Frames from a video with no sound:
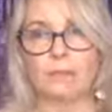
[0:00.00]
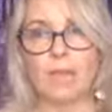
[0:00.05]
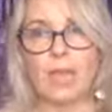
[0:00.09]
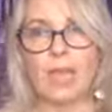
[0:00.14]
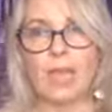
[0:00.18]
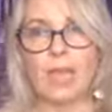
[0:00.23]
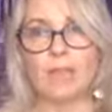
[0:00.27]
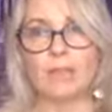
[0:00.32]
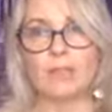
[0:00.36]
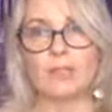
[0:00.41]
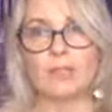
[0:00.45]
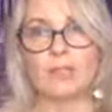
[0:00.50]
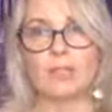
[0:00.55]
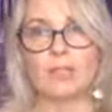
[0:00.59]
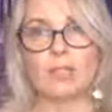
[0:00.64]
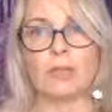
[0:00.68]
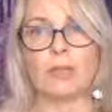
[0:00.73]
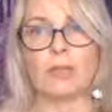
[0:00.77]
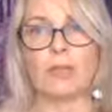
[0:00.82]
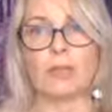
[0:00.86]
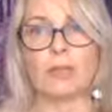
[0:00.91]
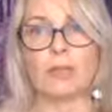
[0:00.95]
And
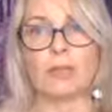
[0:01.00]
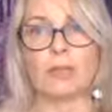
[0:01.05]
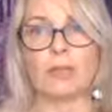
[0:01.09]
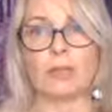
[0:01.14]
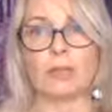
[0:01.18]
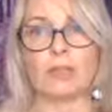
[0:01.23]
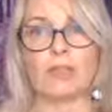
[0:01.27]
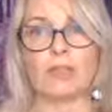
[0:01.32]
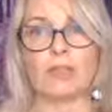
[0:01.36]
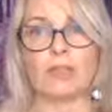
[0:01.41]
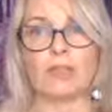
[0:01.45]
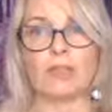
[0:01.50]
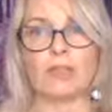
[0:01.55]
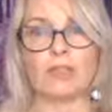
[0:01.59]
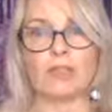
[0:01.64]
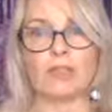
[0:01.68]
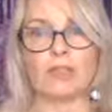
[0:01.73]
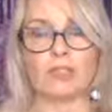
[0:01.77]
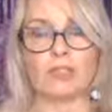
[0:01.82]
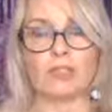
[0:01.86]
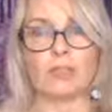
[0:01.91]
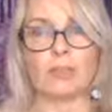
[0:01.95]
it will get your
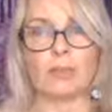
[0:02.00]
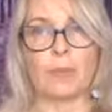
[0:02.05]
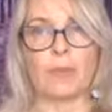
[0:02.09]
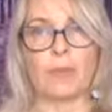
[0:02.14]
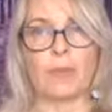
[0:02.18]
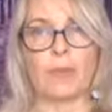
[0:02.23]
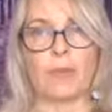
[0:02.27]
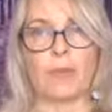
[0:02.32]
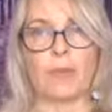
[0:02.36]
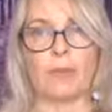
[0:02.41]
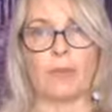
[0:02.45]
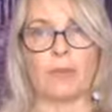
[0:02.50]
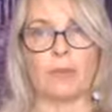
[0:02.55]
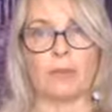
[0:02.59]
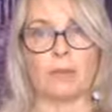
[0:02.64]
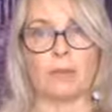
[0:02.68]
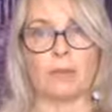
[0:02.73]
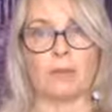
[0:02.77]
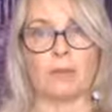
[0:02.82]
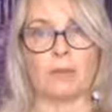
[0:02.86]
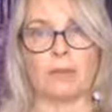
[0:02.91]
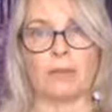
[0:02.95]
attention by going,
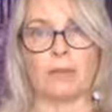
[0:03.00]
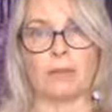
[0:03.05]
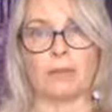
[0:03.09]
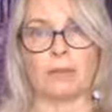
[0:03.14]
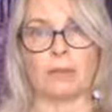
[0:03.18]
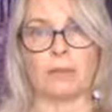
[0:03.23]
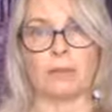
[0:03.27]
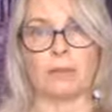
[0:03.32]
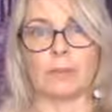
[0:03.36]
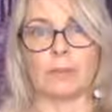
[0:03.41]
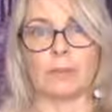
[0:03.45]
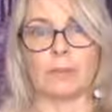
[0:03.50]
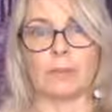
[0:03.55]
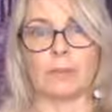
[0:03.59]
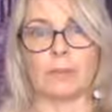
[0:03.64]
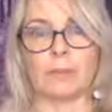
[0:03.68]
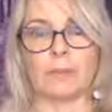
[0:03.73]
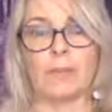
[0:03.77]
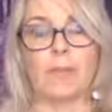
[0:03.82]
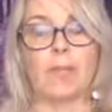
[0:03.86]
oh, hang on a minute.